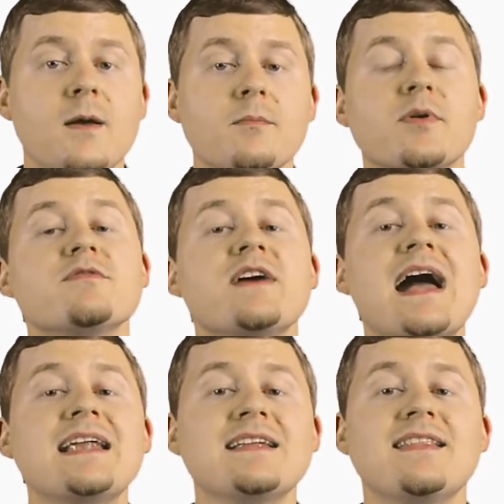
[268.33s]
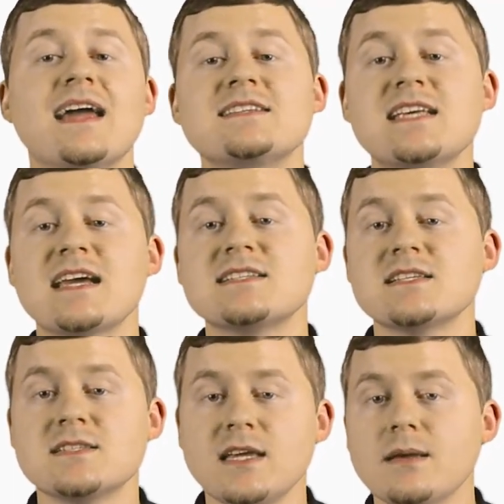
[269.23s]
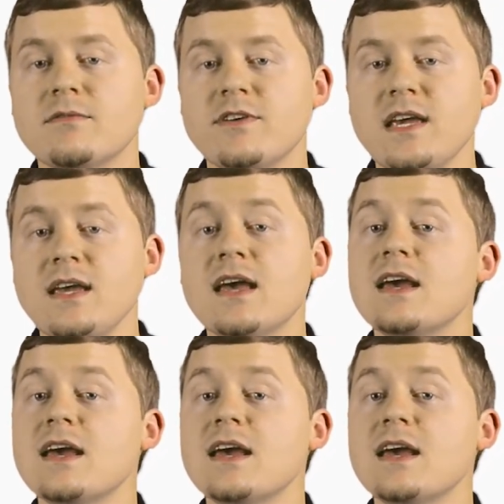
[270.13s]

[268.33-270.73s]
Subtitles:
provided that Texas DMV